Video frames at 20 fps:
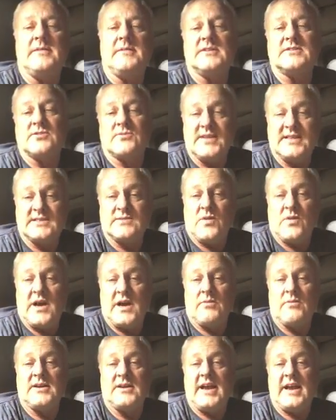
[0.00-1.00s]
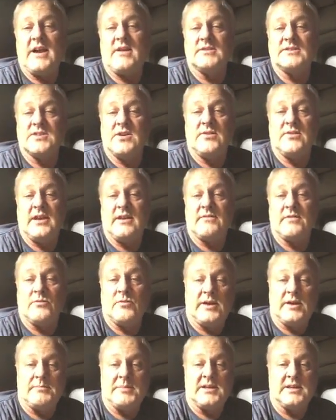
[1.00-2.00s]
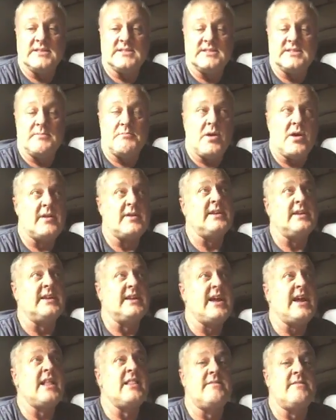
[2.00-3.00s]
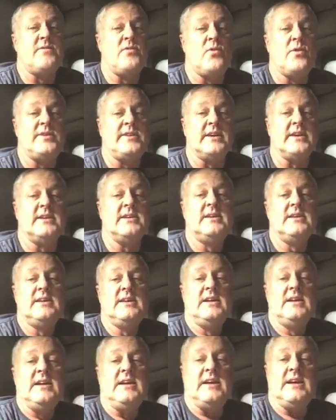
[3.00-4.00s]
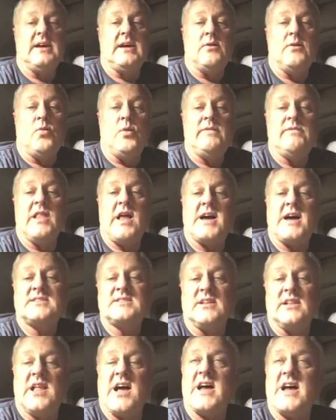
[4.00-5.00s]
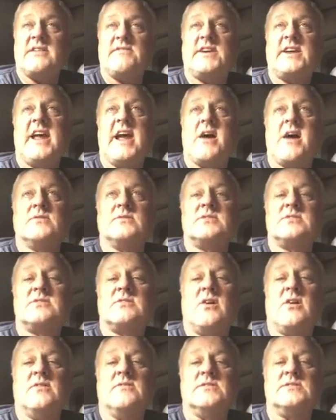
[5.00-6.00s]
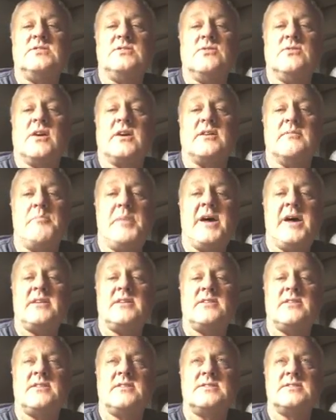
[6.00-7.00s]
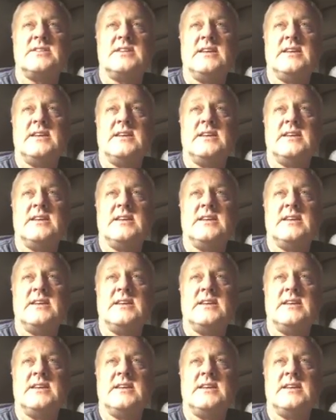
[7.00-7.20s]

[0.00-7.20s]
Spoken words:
we've lost a lot of accounts over to our competitors, and nothing has been replaced with new, fresh accounts.